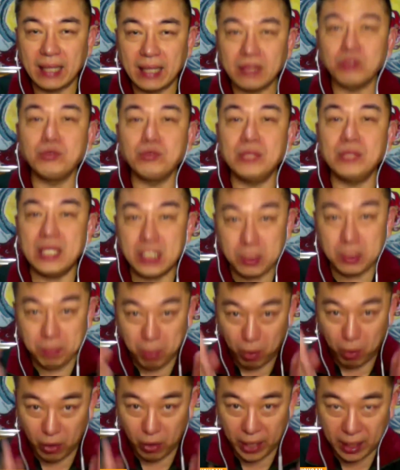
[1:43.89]
at to
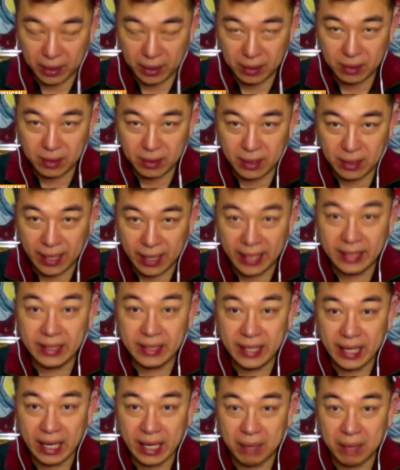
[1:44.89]
this point, na
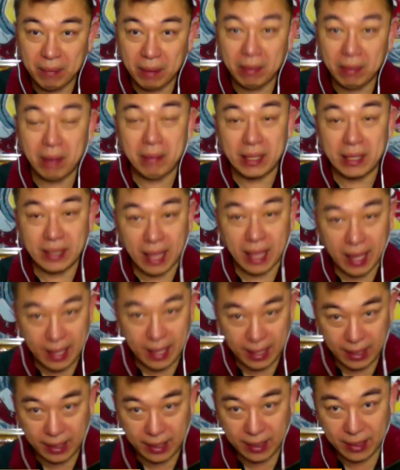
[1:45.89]
hindi ka
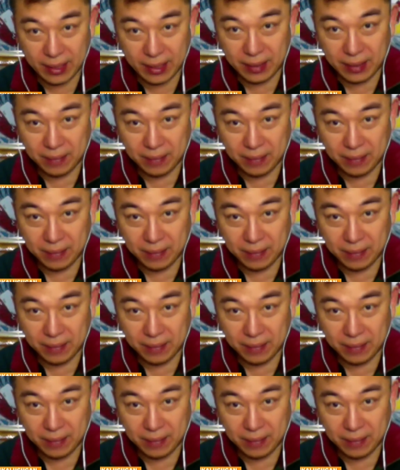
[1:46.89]
mamamatay.